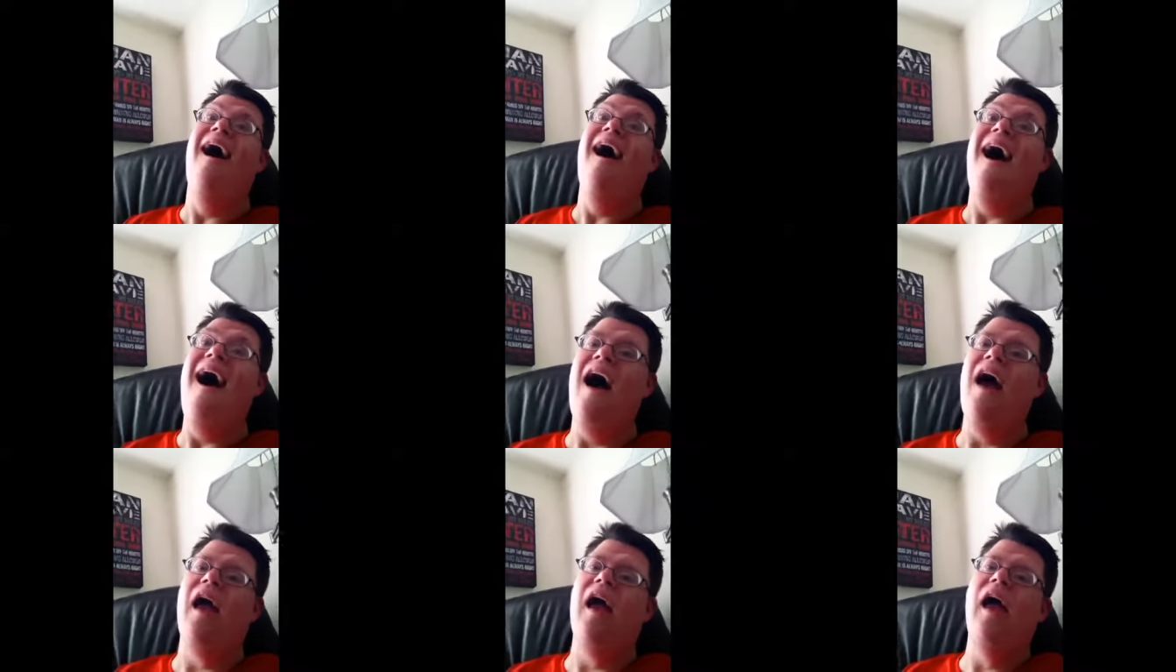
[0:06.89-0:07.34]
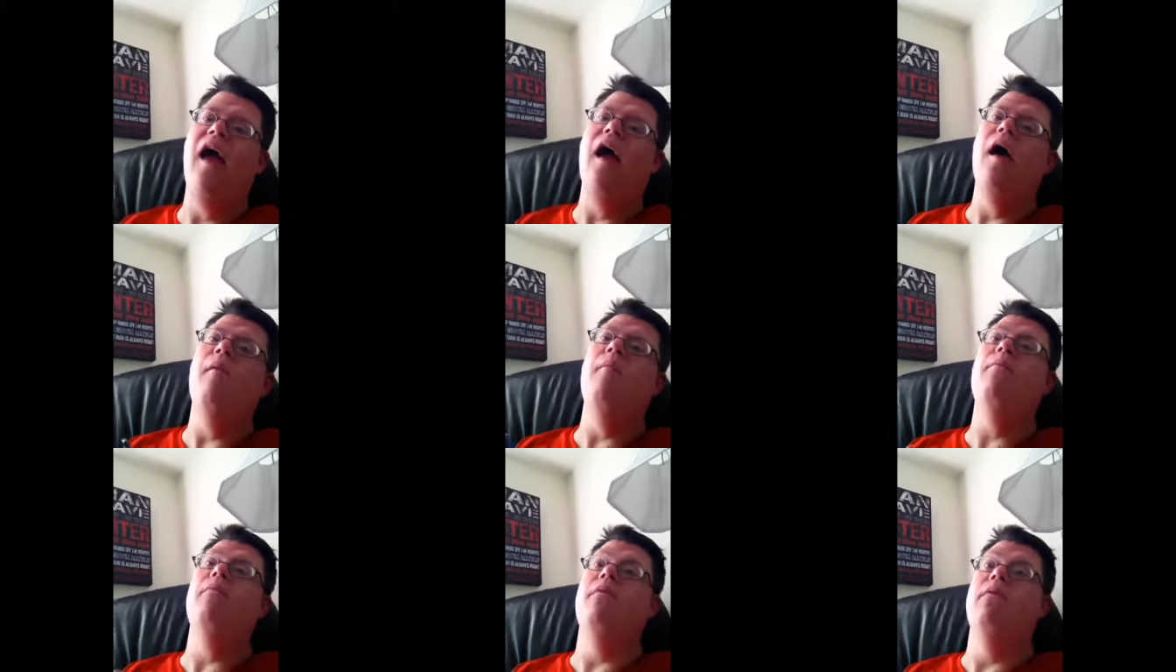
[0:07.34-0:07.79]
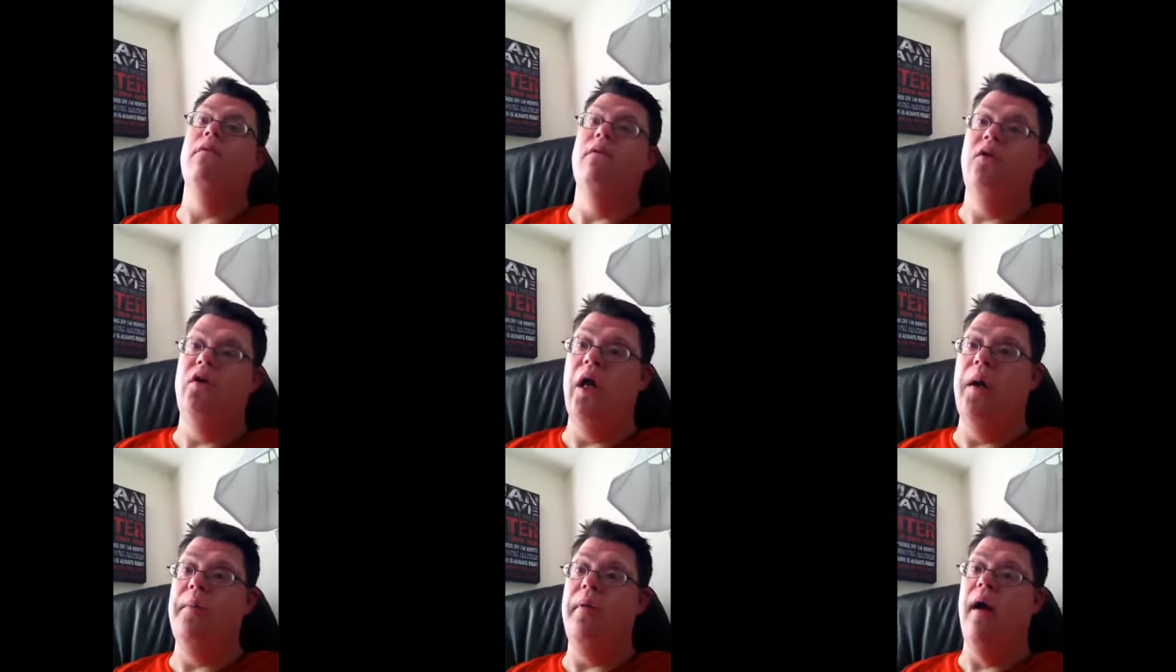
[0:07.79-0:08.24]
I am
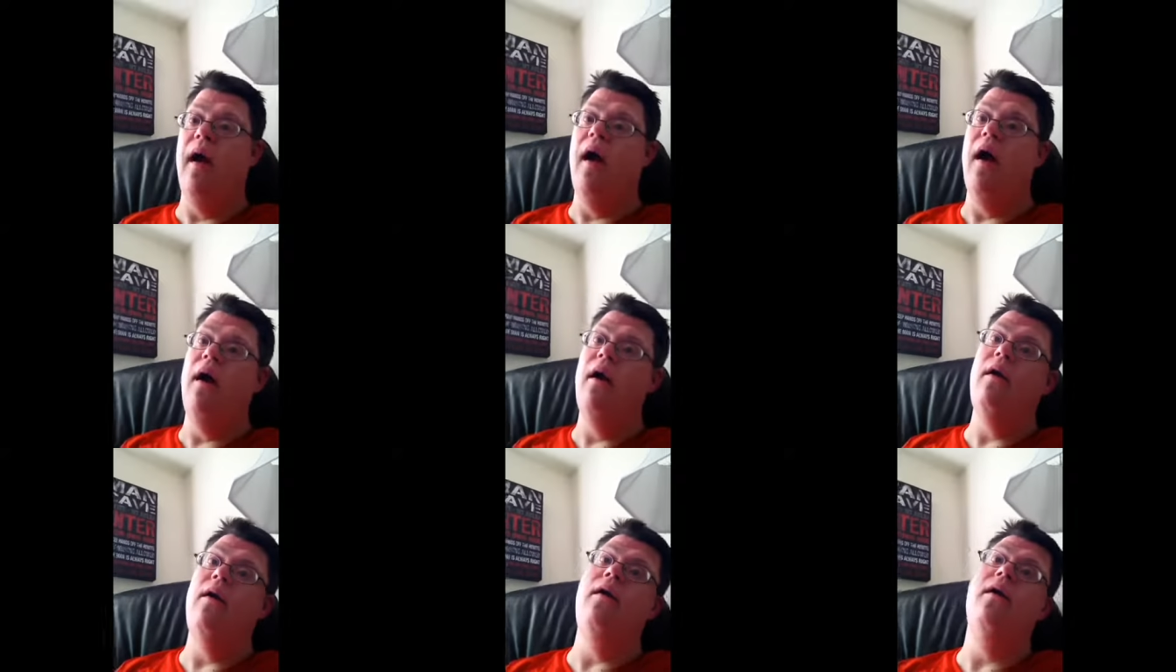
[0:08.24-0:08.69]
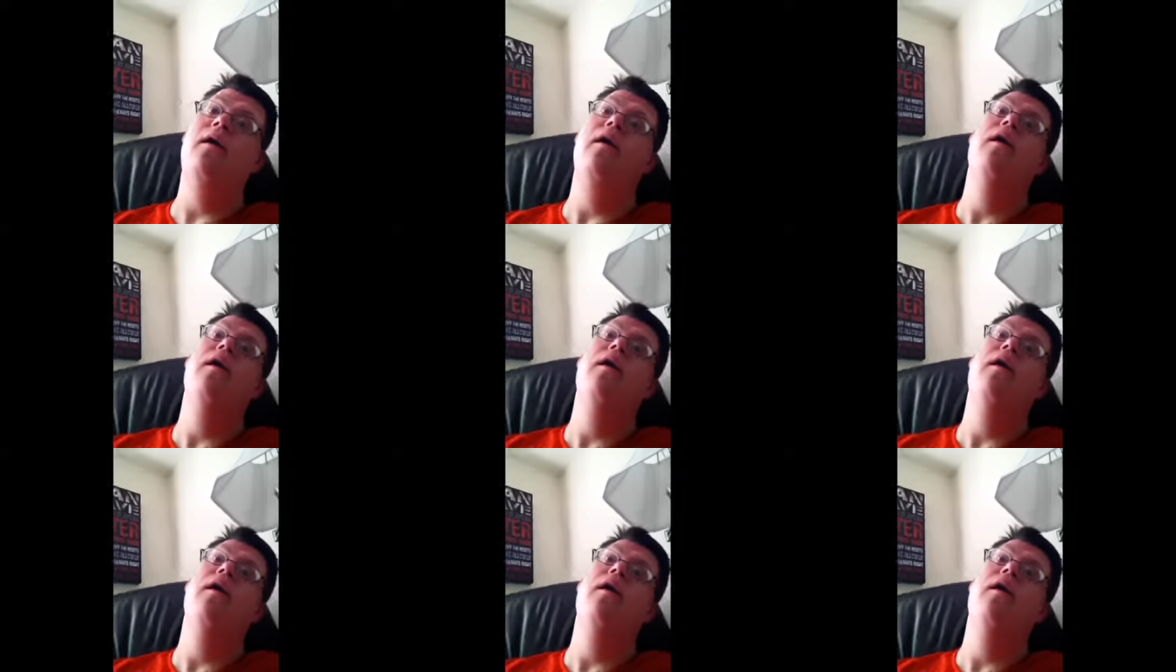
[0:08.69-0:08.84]
Jay Potter.